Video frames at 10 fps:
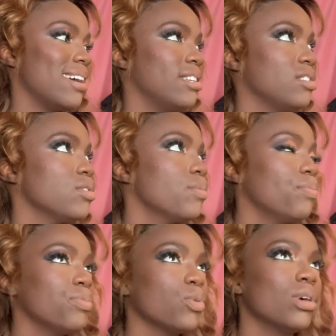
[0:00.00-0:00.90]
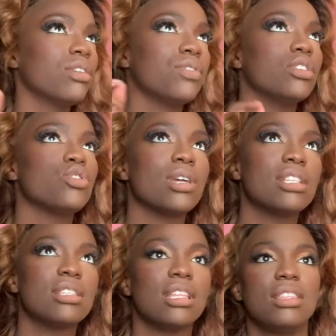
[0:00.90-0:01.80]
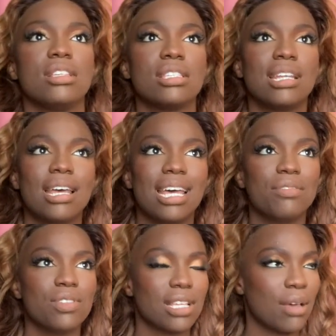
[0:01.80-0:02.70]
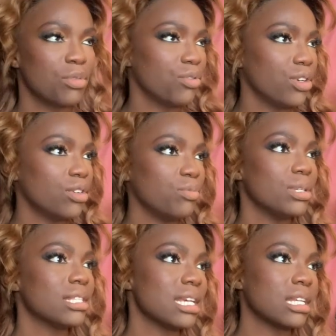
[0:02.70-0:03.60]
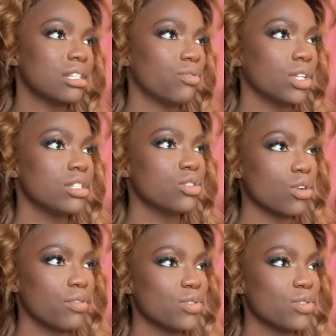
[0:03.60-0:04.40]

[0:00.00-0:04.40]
And one of the traits that they said I have is I'm afraid of being taken advantage of.